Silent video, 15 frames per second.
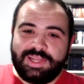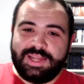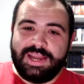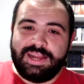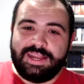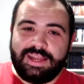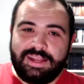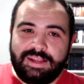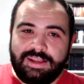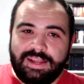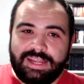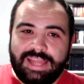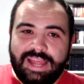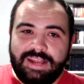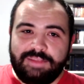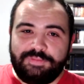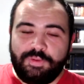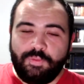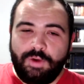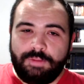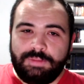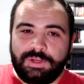that. And again, if you
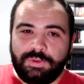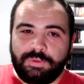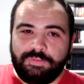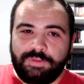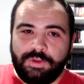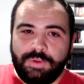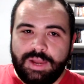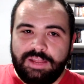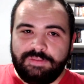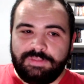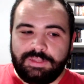want me to review any